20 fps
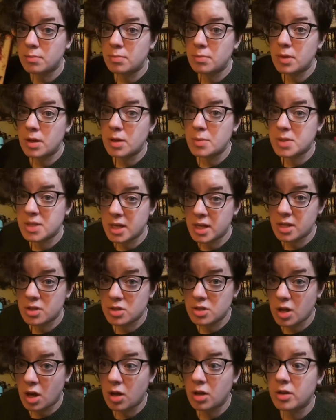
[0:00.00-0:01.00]
Obsidian
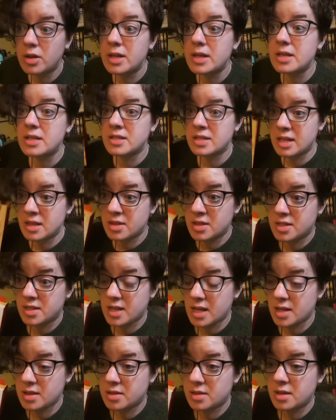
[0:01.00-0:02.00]
Salt is in the
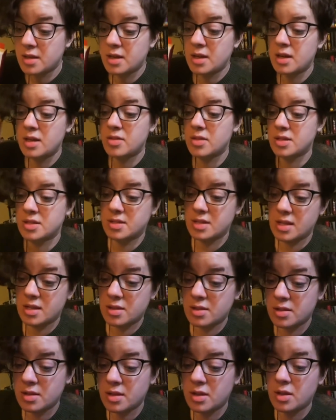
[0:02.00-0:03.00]
synth. The synth
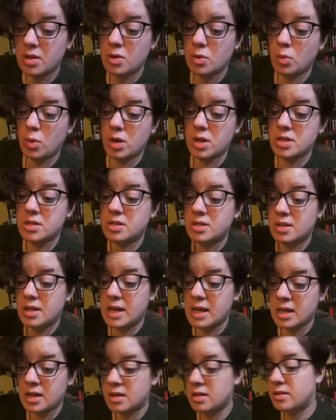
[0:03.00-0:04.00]
was
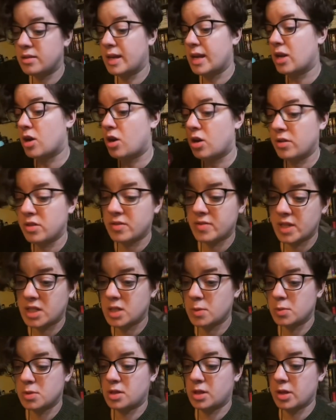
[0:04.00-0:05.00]
in like all the
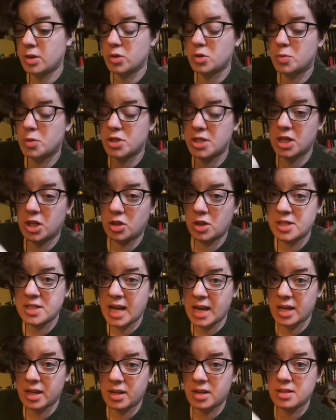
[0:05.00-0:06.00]
victims' clothes, particularly
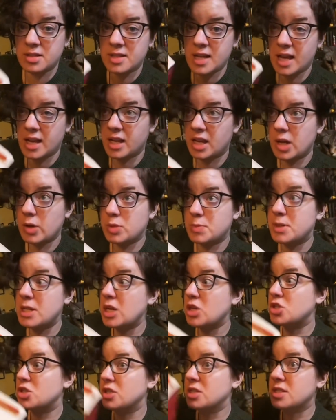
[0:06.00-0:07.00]
Danika's. Danika was
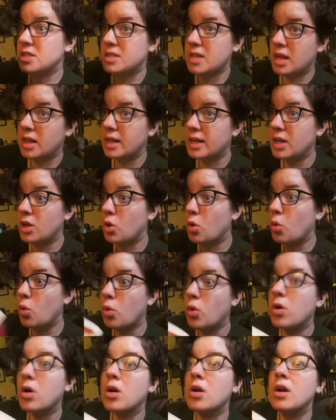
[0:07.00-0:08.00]
potentially selling
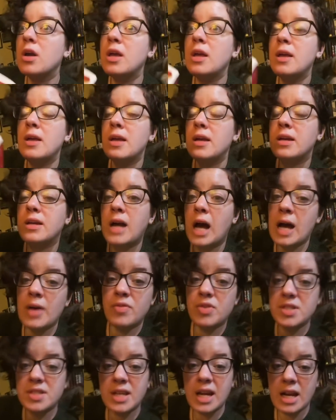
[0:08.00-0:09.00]
or
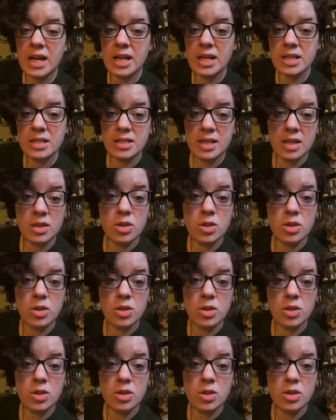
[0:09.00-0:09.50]
confiscating synth.